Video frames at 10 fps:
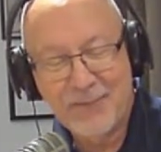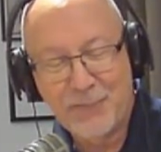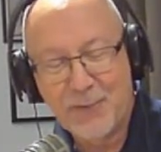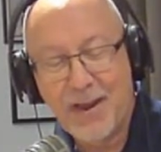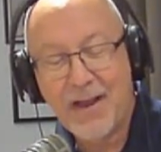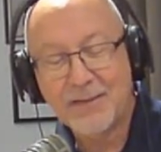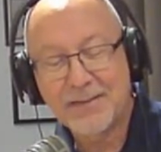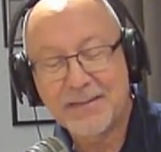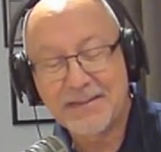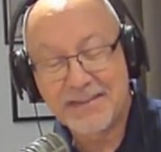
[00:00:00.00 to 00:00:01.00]
If you're
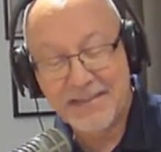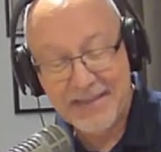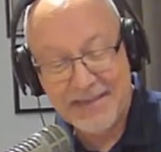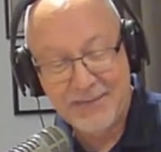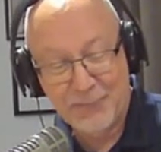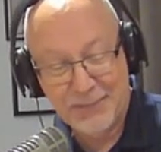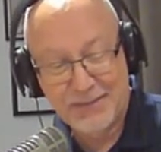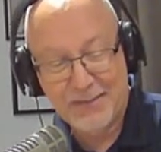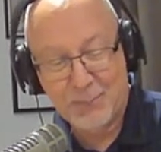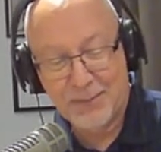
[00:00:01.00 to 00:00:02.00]
house sitting for
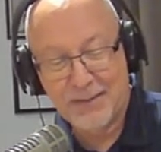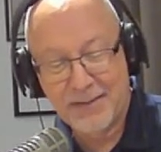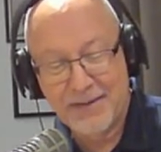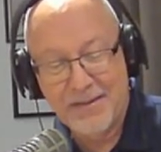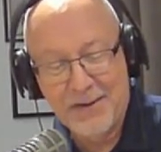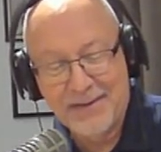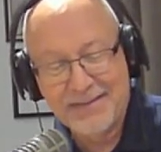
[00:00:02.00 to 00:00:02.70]
someone, clean their.